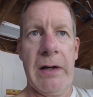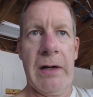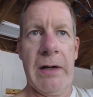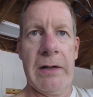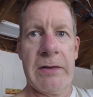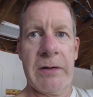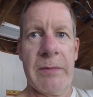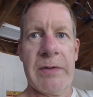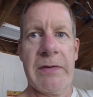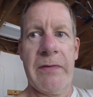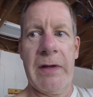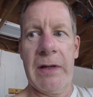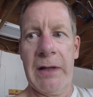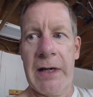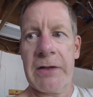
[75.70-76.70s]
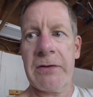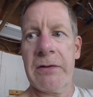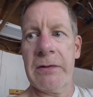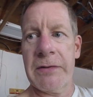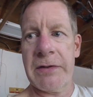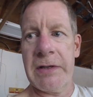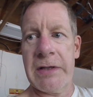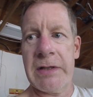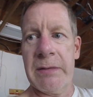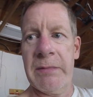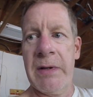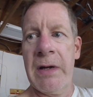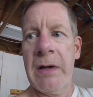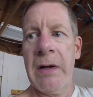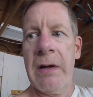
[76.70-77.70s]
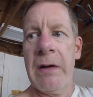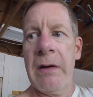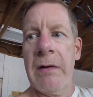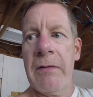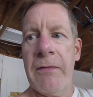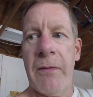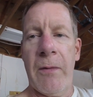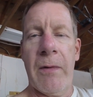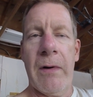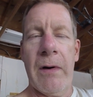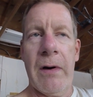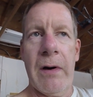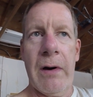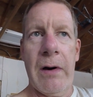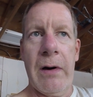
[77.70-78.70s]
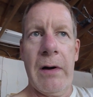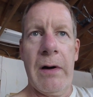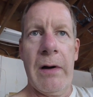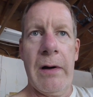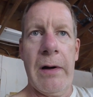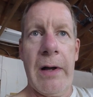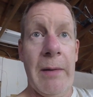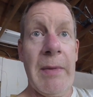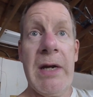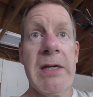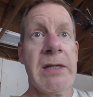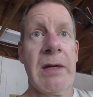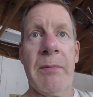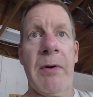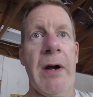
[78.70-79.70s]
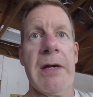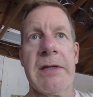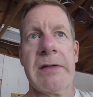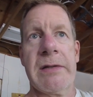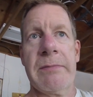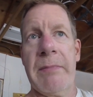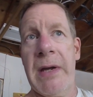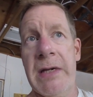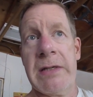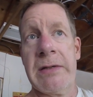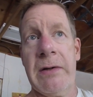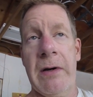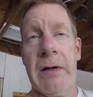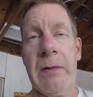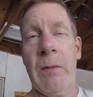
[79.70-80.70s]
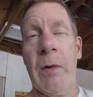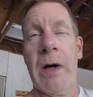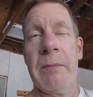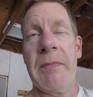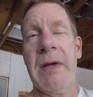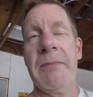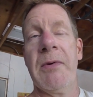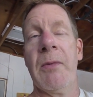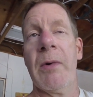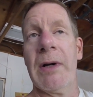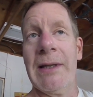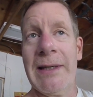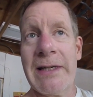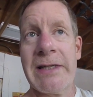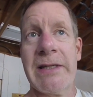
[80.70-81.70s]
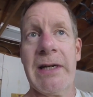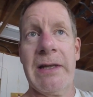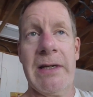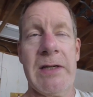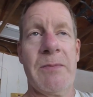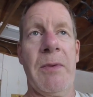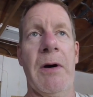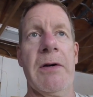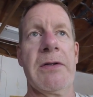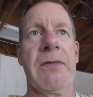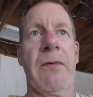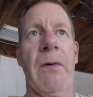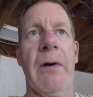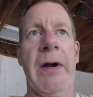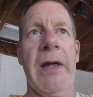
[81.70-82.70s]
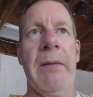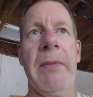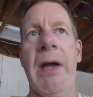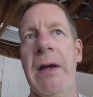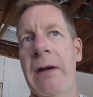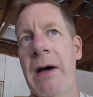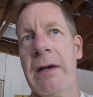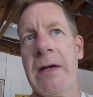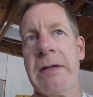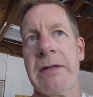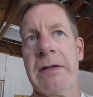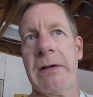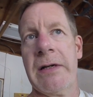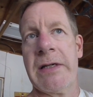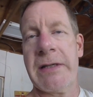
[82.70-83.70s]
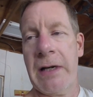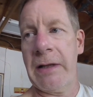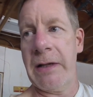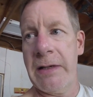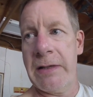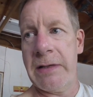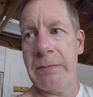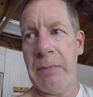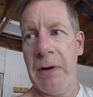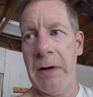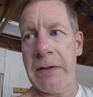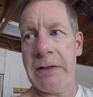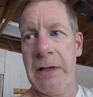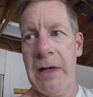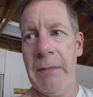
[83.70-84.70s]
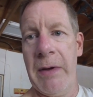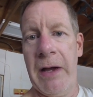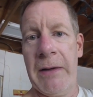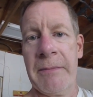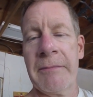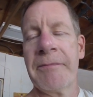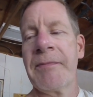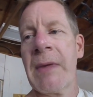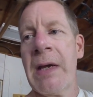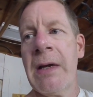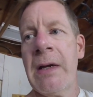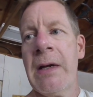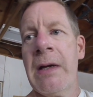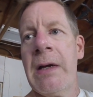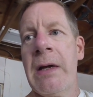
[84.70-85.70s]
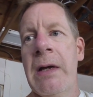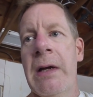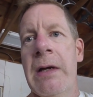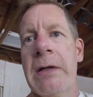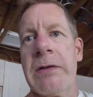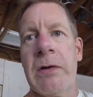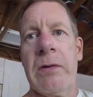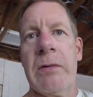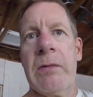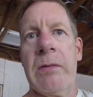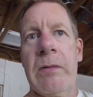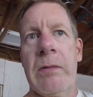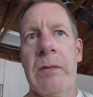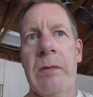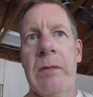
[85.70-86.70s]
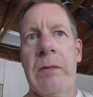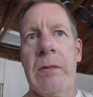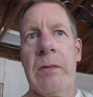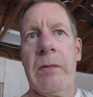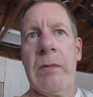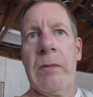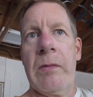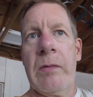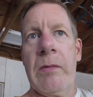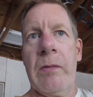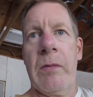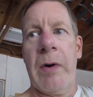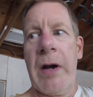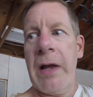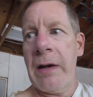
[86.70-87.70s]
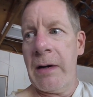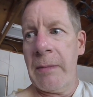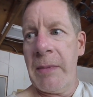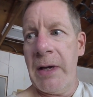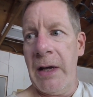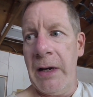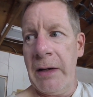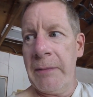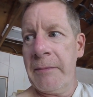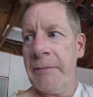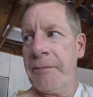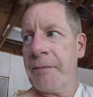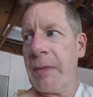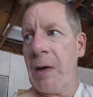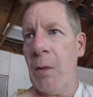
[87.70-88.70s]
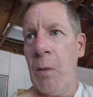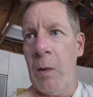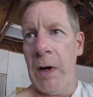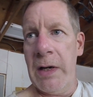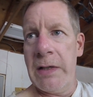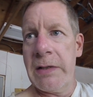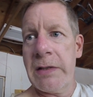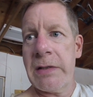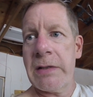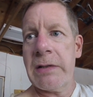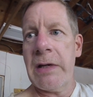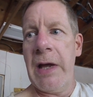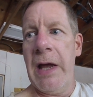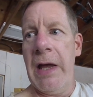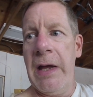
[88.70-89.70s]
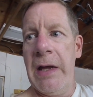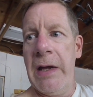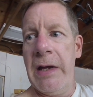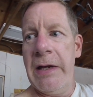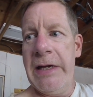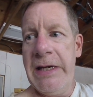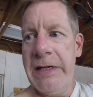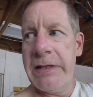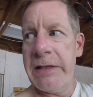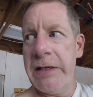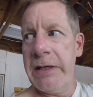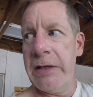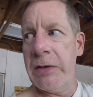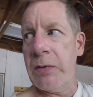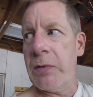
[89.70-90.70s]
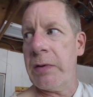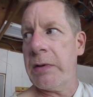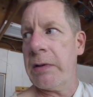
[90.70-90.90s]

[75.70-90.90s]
in terms of the electrical system for an amazing price based on what people were listing these parts for on eBay, not necessarily selling these parts on eBay. So what I ended up getting was a ECU